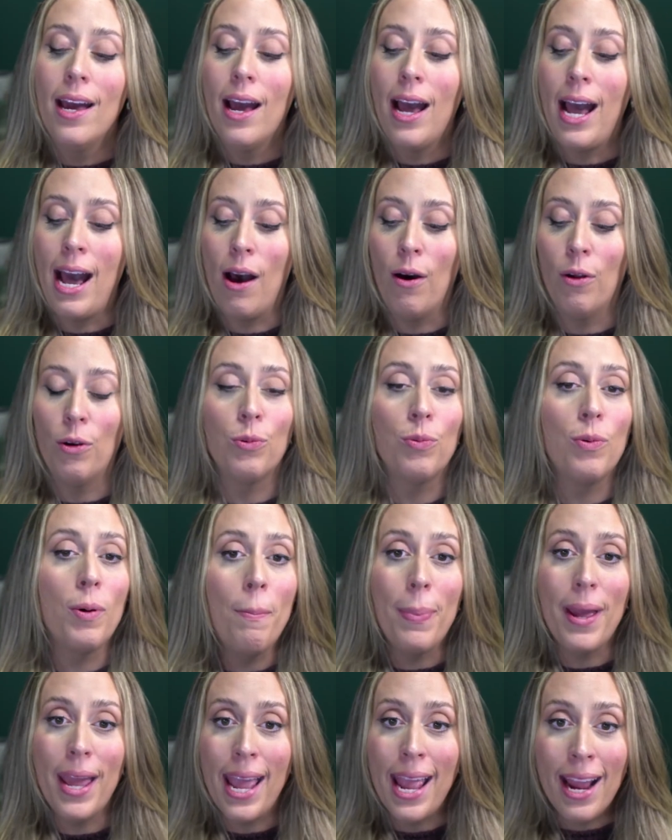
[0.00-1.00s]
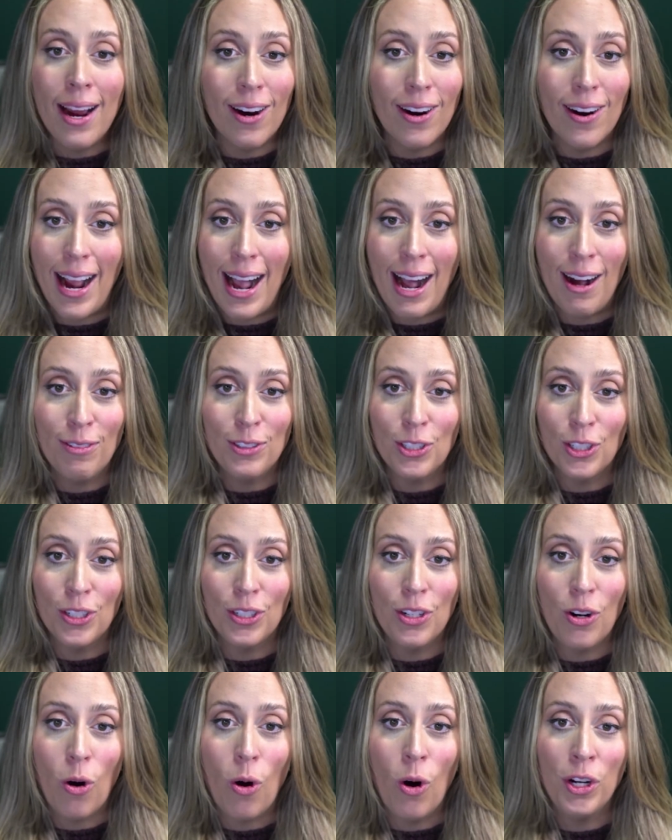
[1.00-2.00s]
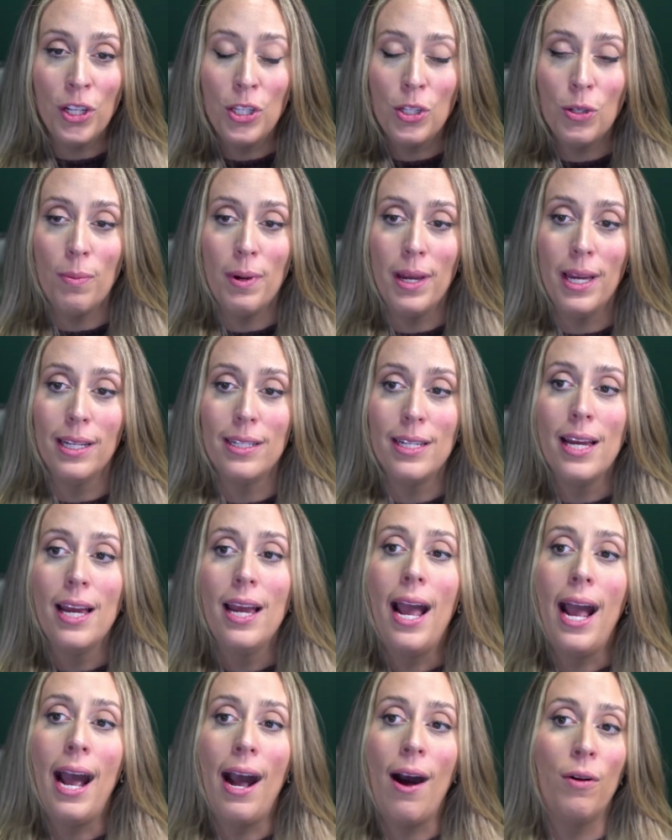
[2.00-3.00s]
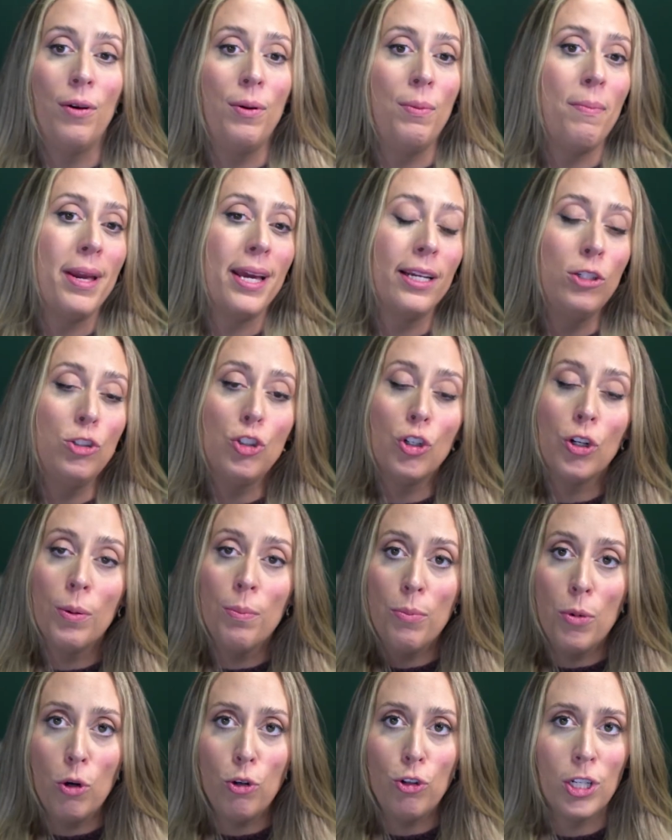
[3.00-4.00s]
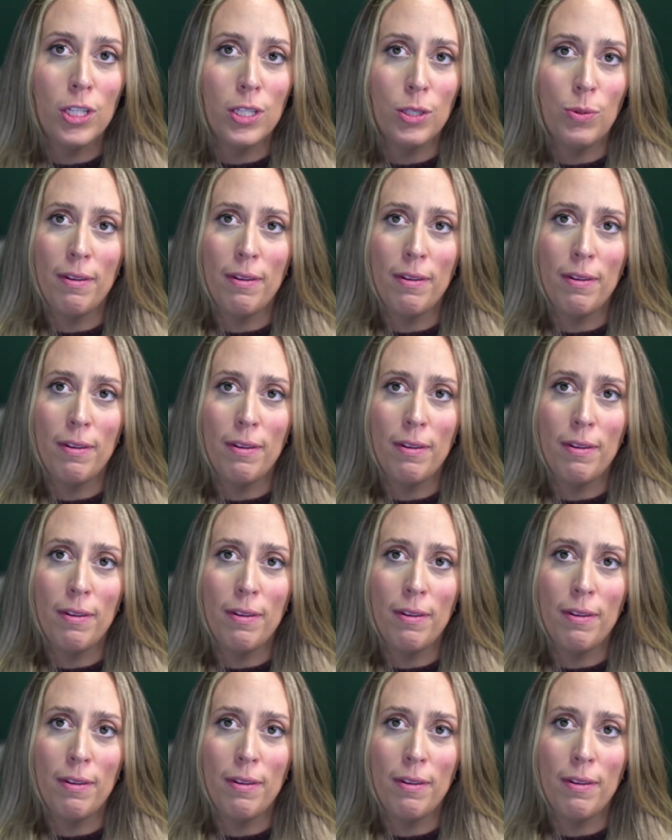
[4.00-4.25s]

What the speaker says: how to repair after an argument, how to manage your emotions.